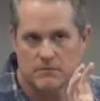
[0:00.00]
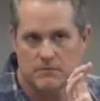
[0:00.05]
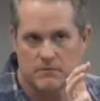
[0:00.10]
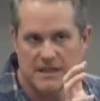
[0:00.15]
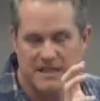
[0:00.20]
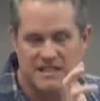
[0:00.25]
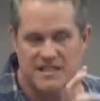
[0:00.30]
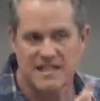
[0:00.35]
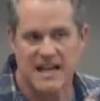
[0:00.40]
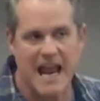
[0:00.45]

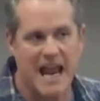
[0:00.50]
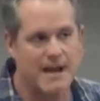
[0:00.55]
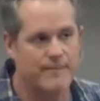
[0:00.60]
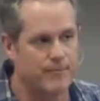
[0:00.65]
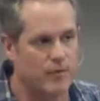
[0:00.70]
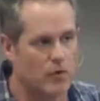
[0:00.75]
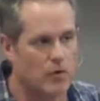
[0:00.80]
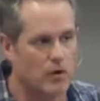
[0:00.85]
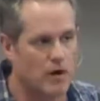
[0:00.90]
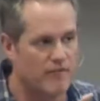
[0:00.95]

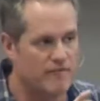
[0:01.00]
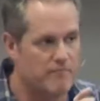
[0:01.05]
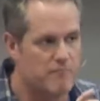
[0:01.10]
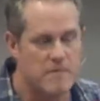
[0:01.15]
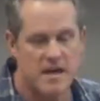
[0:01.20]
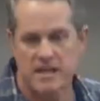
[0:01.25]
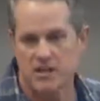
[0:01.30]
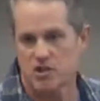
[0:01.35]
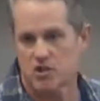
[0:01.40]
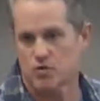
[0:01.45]
example of
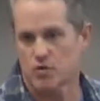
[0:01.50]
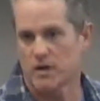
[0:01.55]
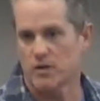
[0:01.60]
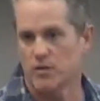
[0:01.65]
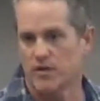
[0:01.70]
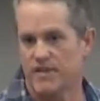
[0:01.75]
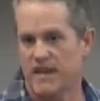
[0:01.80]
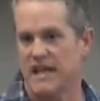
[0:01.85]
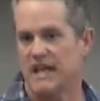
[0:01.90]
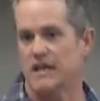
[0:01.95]
ministry
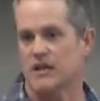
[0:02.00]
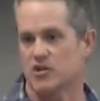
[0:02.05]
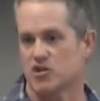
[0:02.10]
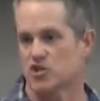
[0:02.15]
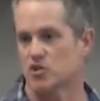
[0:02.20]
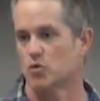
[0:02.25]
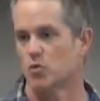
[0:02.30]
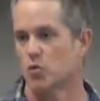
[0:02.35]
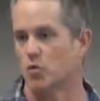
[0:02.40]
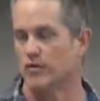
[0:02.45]
within a
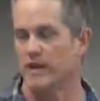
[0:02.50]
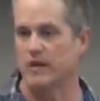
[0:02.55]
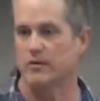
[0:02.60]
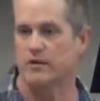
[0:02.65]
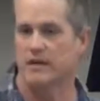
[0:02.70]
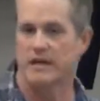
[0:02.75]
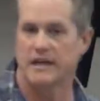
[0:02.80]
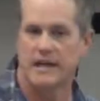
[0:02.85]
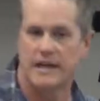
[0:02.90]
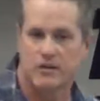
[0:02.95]
school. They
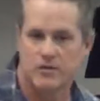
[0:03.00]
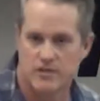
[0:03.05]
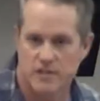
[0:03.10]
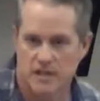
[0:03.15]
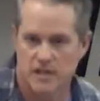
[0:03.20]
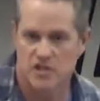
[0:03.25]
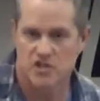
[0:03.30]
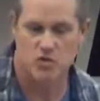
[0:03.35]
were in an inner city